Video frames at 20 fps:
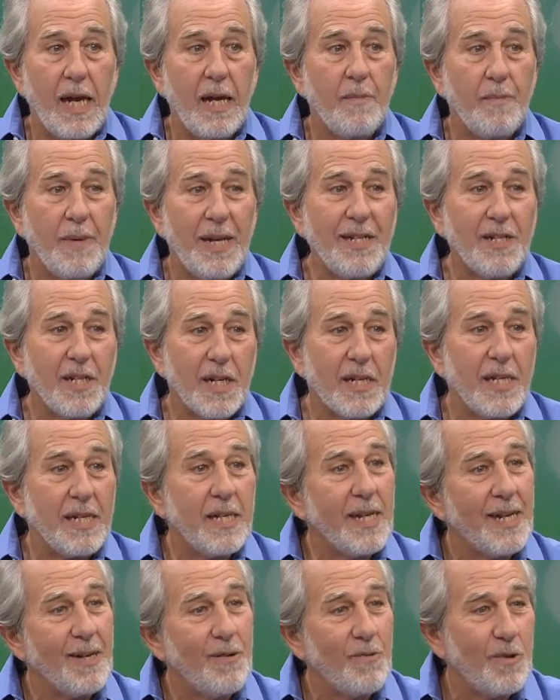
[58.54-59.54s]
and
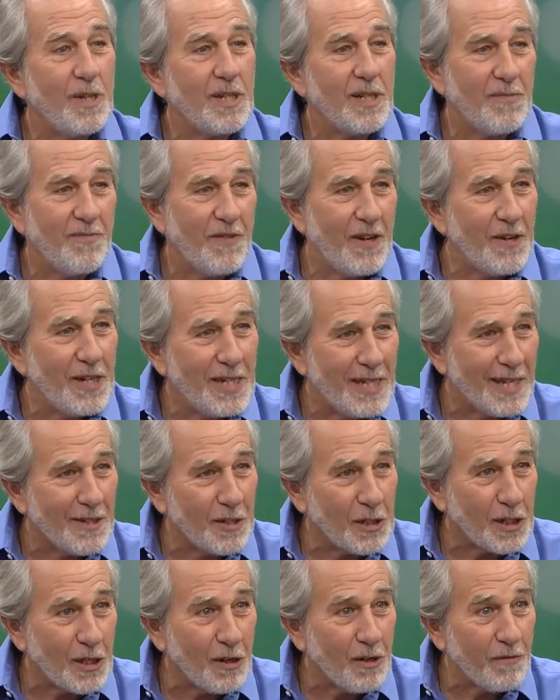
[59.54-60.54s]
basically, it was very
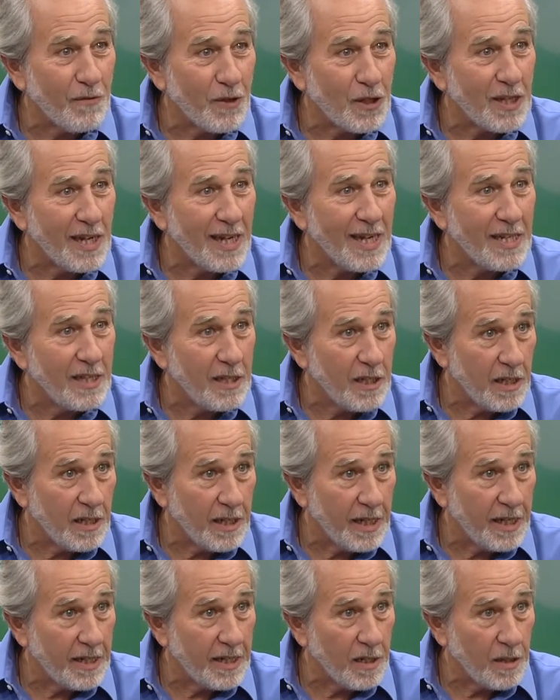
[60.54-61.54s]
necessary for science to
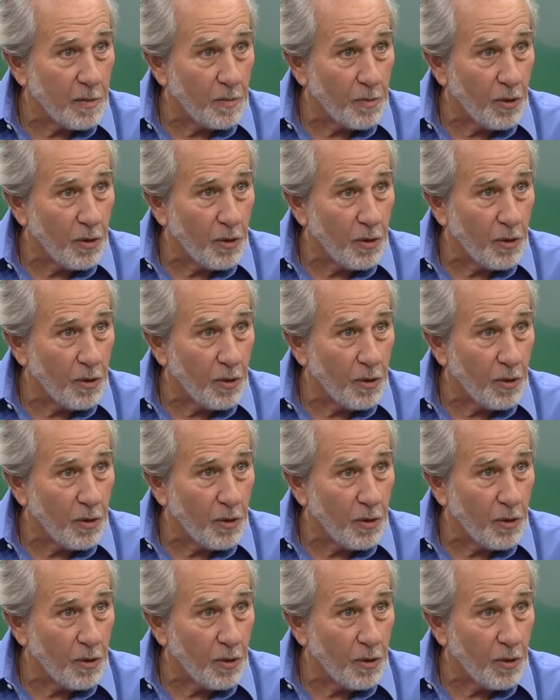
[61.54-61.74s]
take this